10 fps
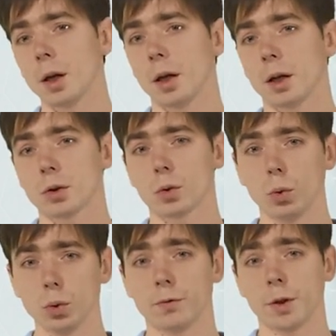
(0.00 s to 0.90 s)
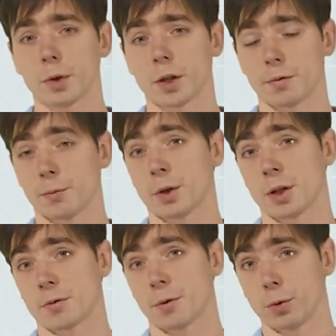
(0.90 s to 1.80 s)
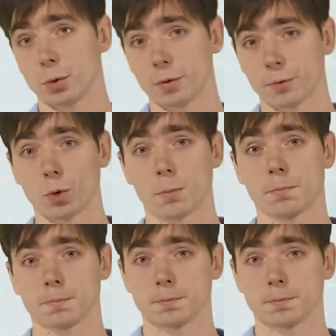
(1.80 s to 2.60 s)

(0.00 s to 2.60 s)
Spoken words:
And all of them has the following form.